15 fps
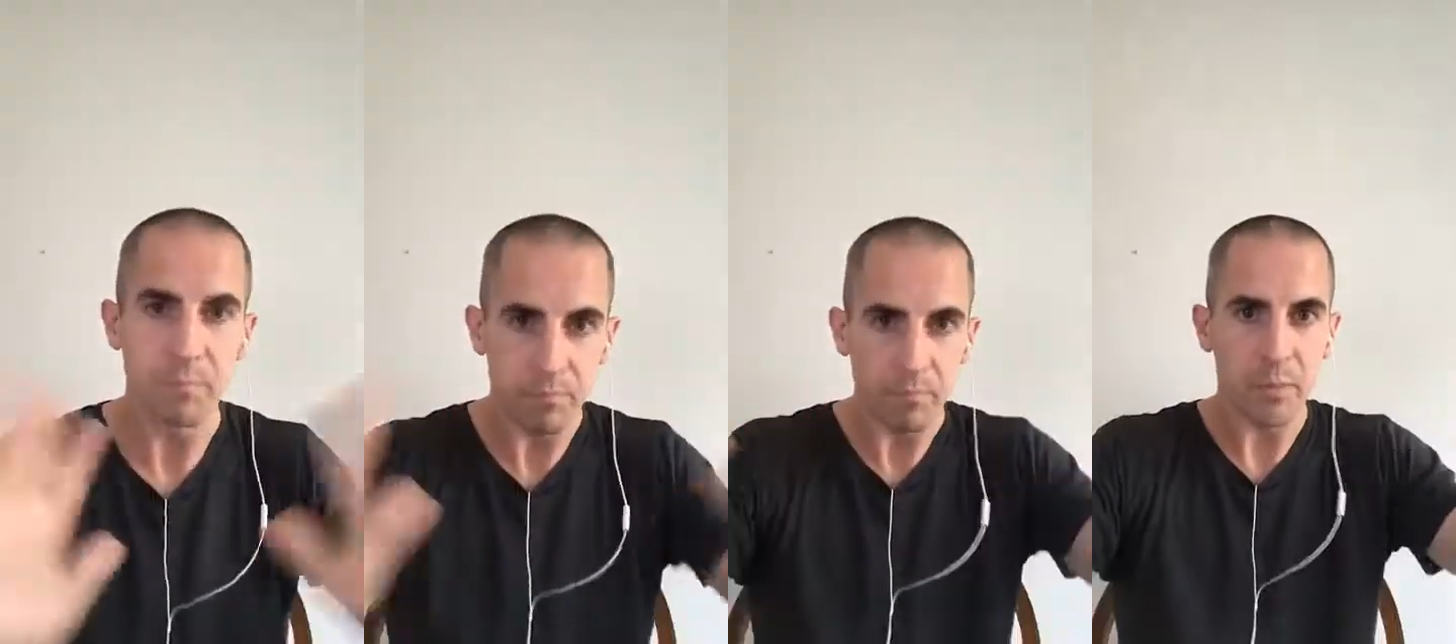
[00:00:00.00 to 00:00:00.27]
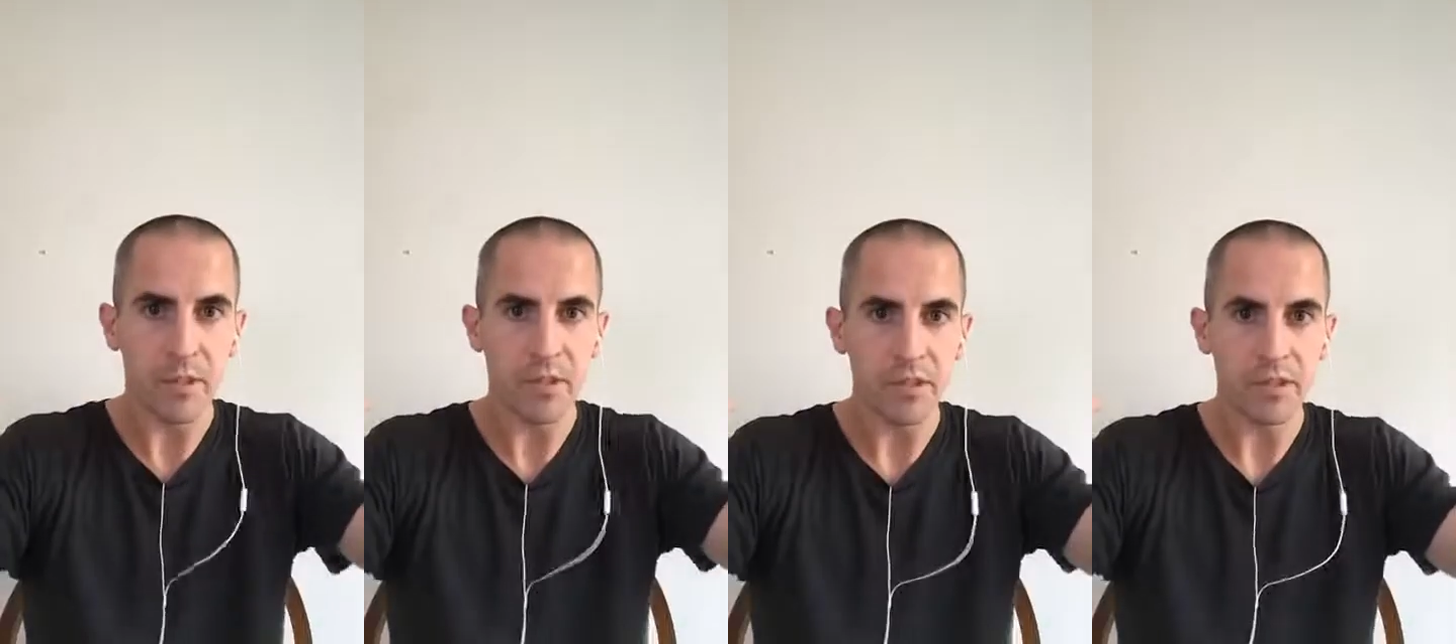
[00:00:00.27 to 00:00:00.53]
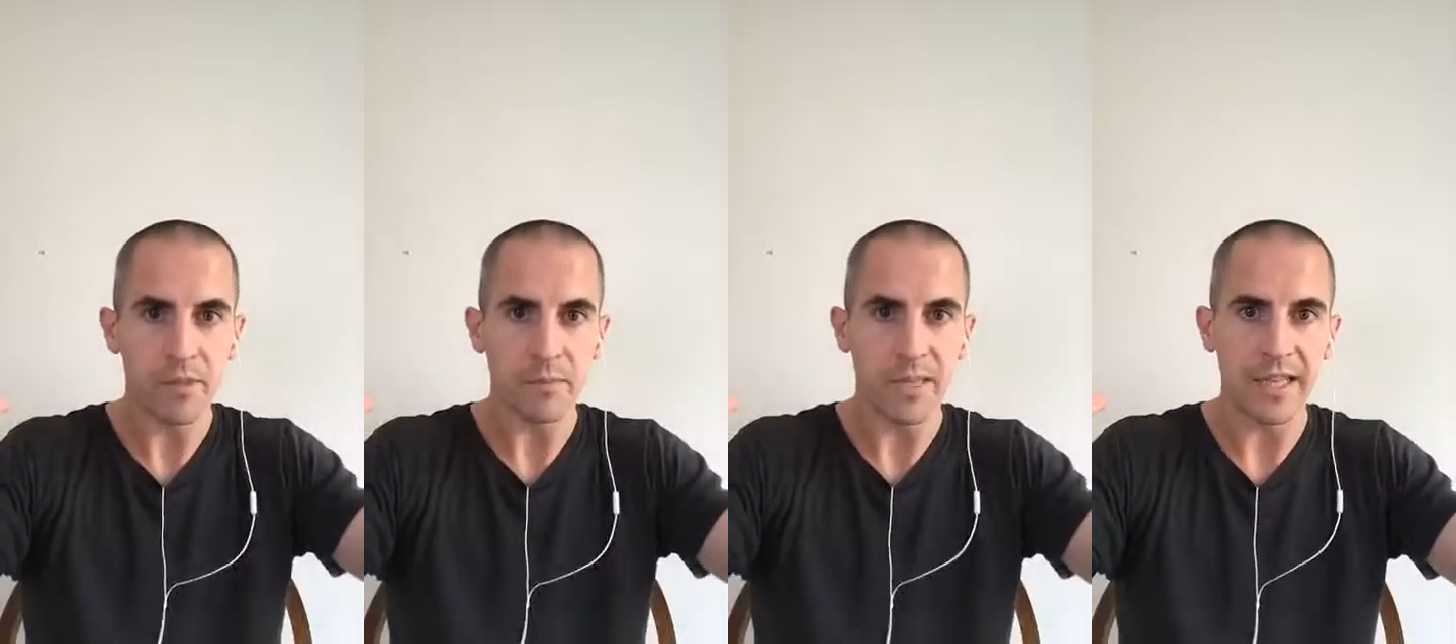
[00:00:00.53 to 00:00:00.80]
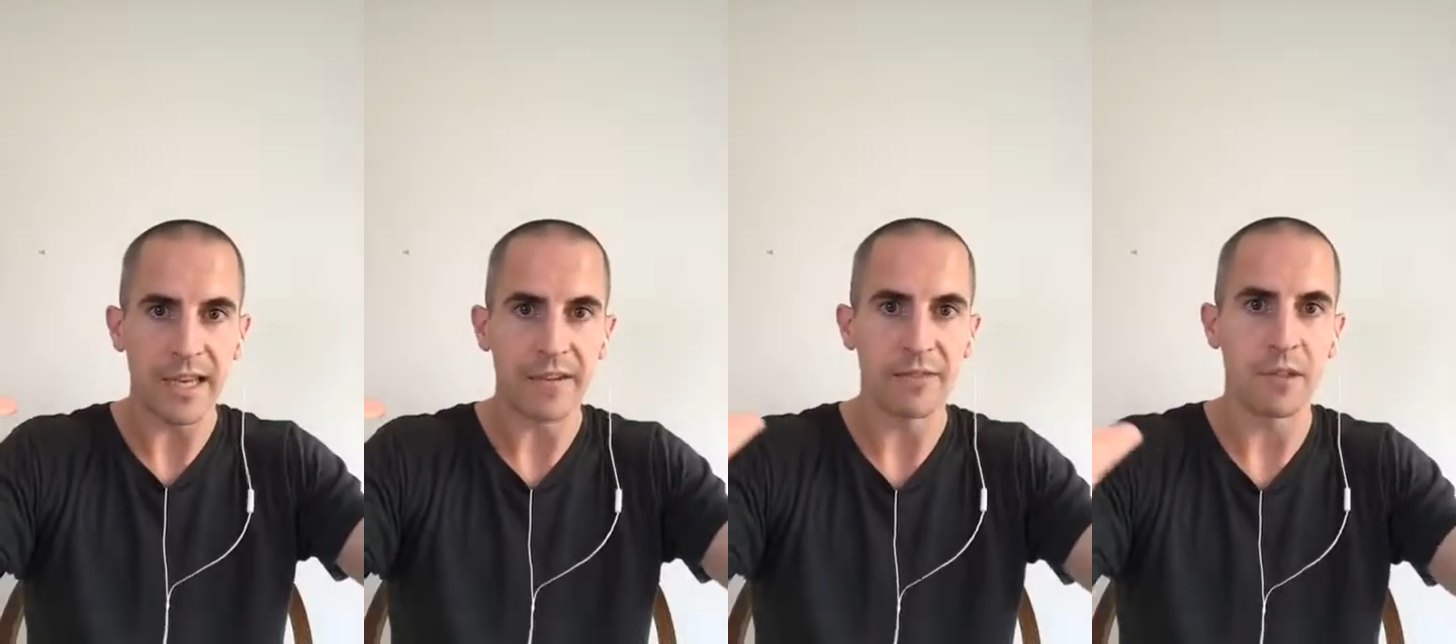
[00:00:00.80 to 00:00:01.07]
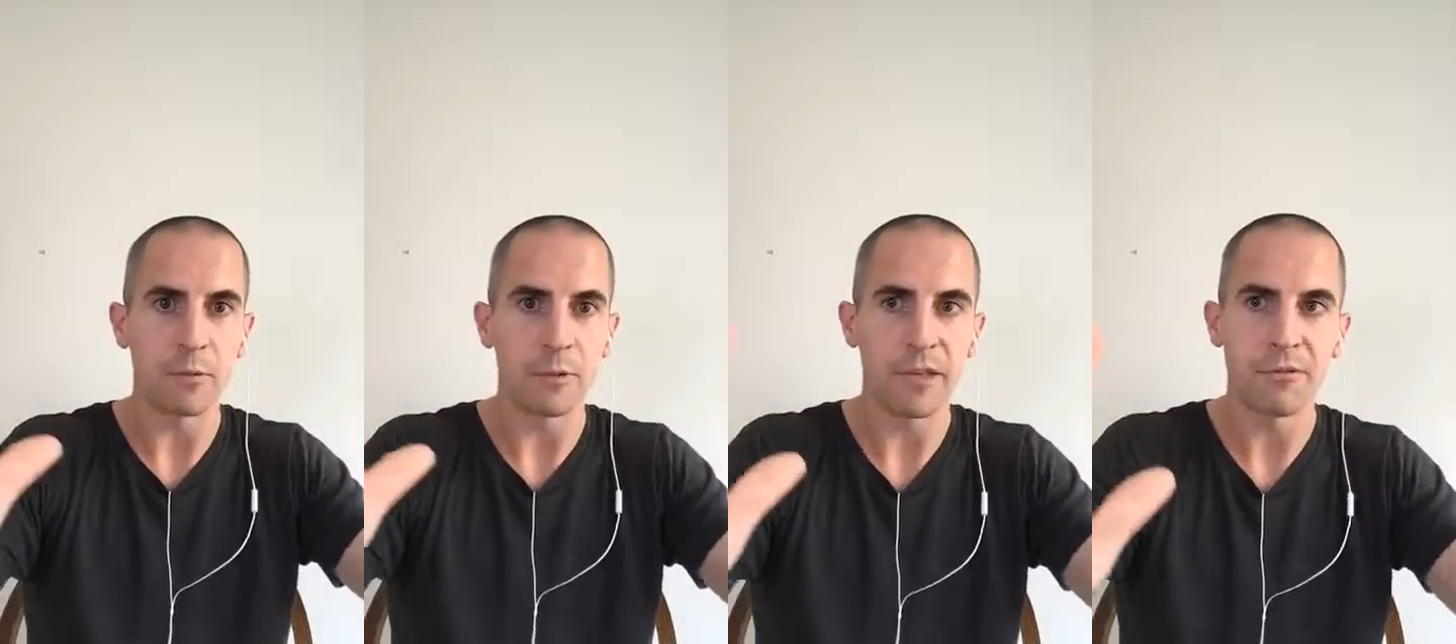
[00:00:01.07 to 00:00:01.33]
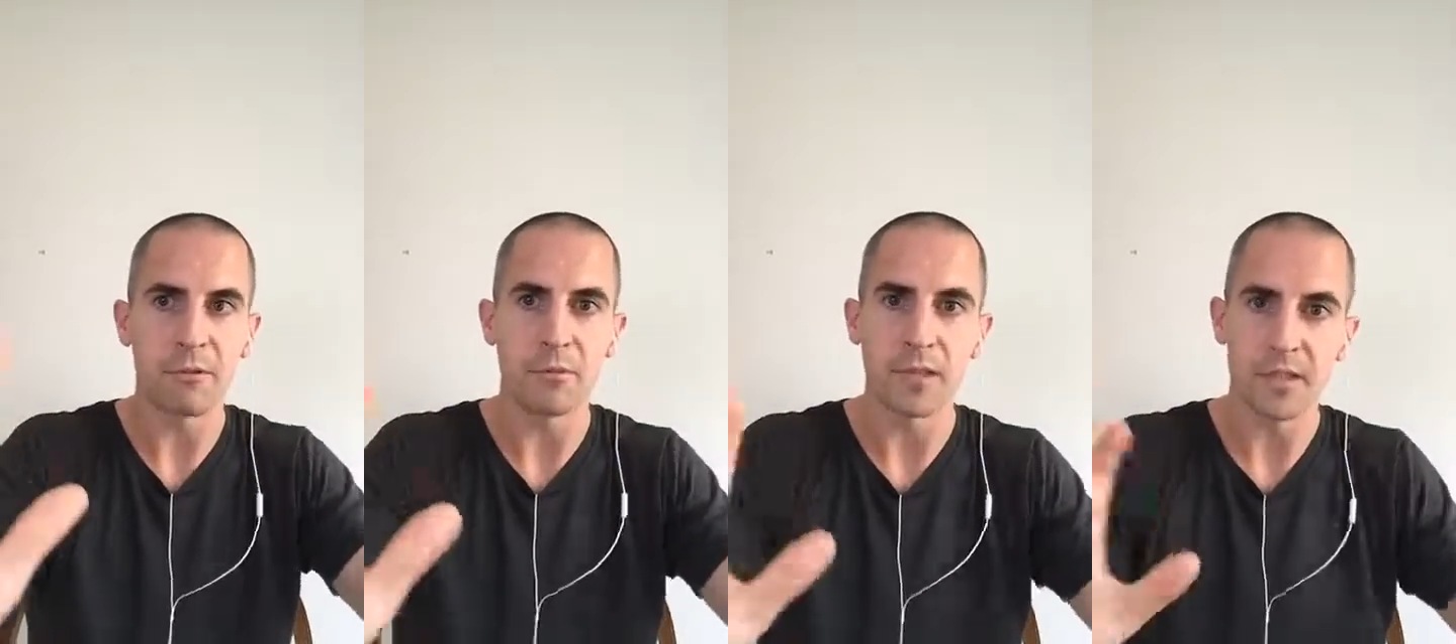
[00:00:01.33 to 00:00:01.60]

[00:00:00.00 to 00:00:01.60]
Pushing something heavy away from you.